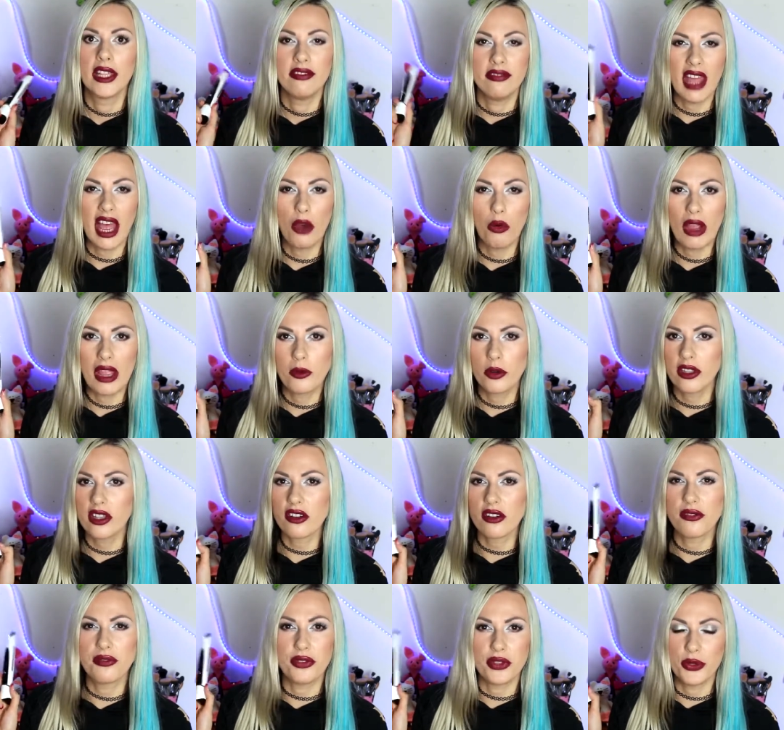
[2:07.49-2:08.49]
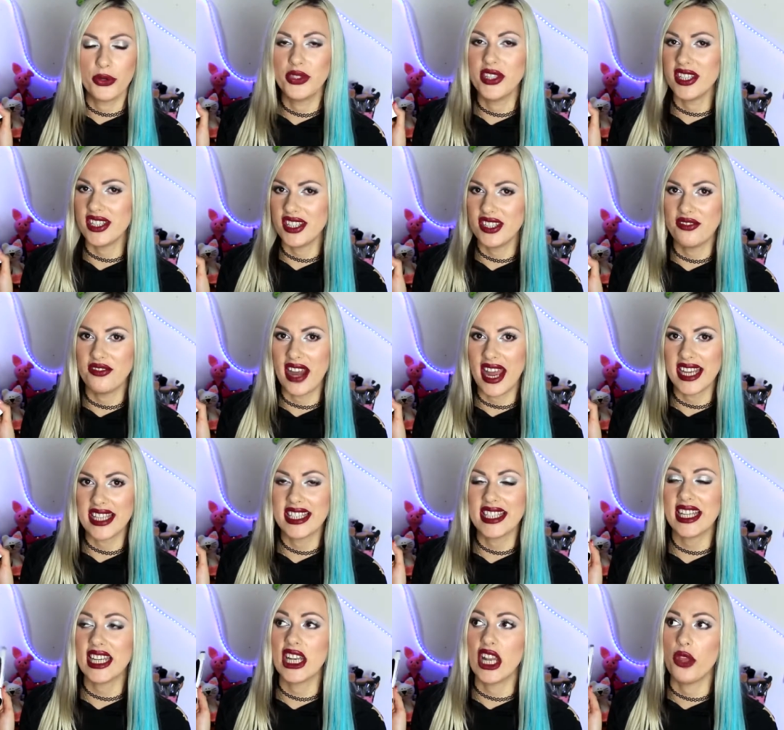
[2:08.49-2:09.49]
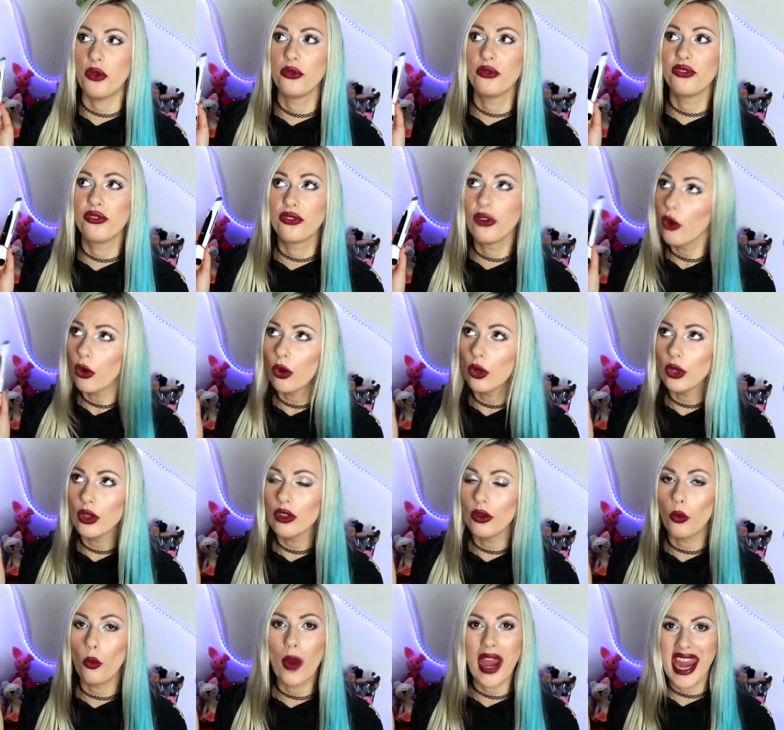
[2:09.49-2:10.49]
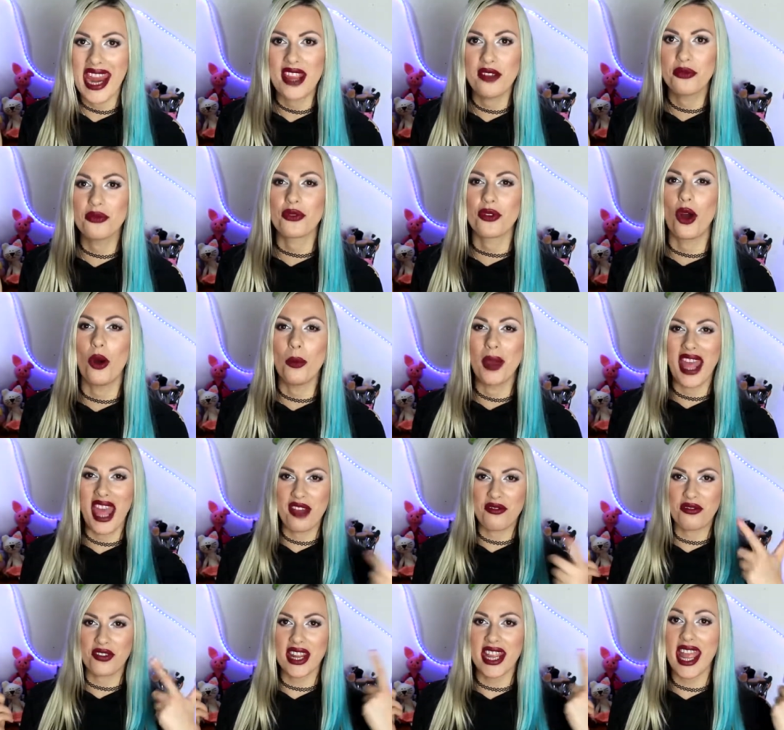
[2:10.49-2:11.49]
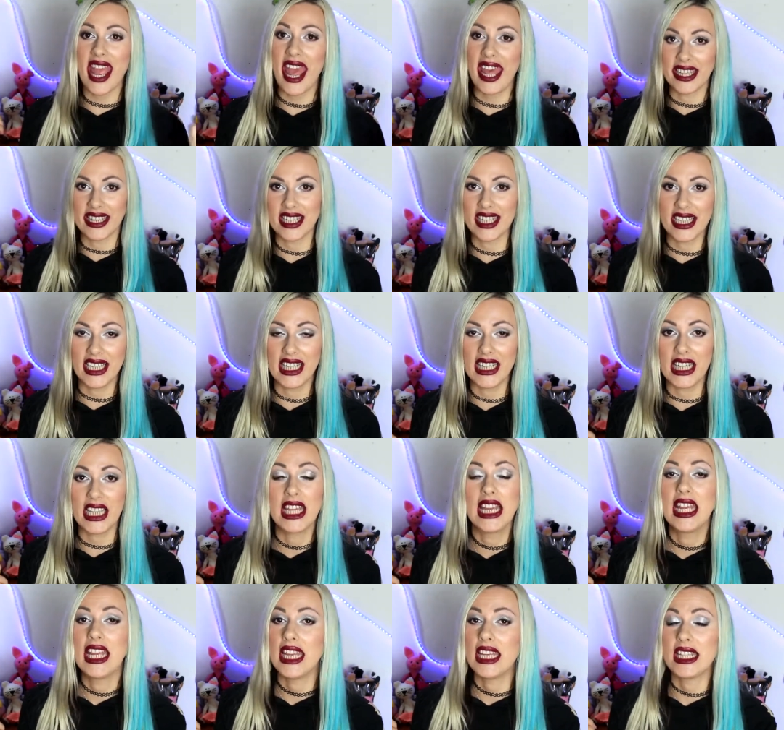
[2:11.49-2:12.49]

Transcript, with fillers: Now I'm gonna review this device in a full way from every angle